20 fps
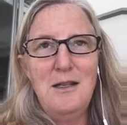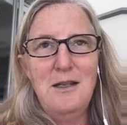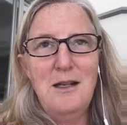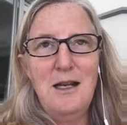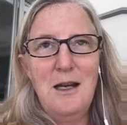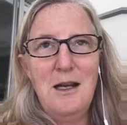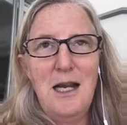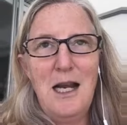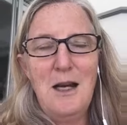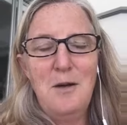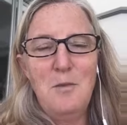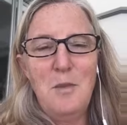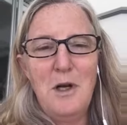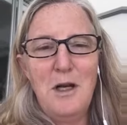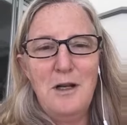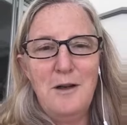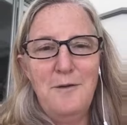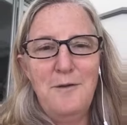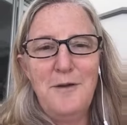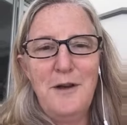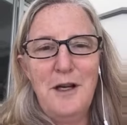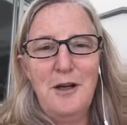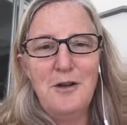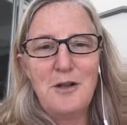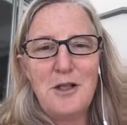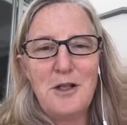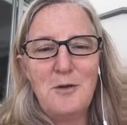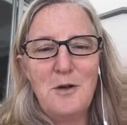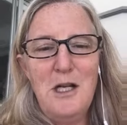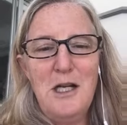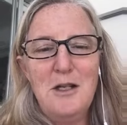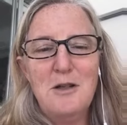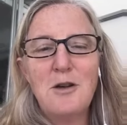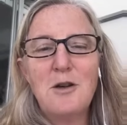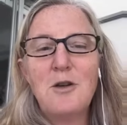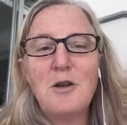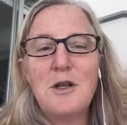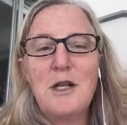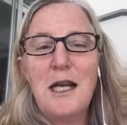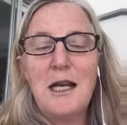and had bottle fed her, so he
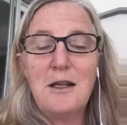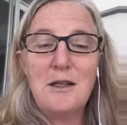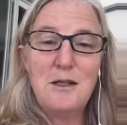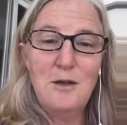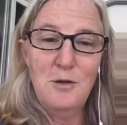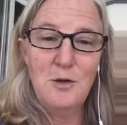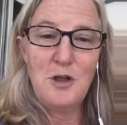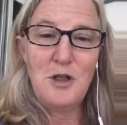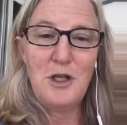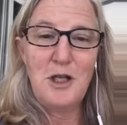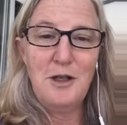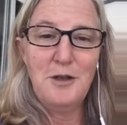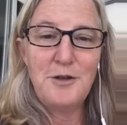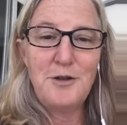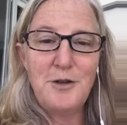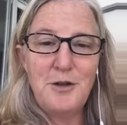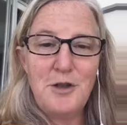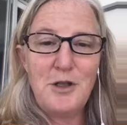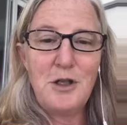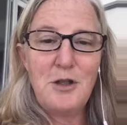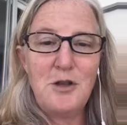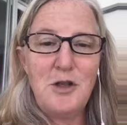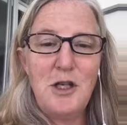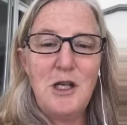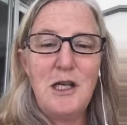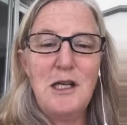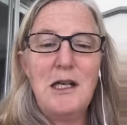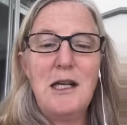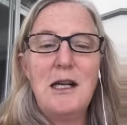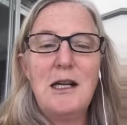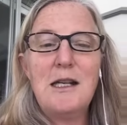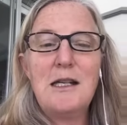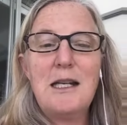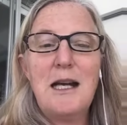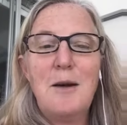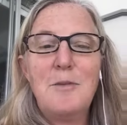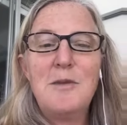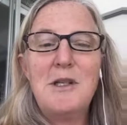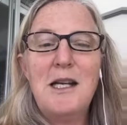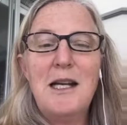took her down to a shelter so she could get
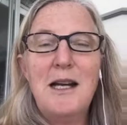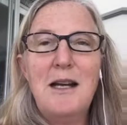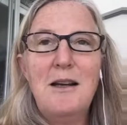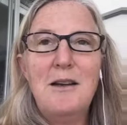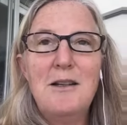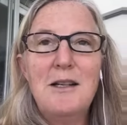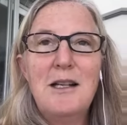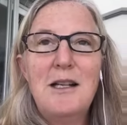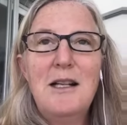adopted out.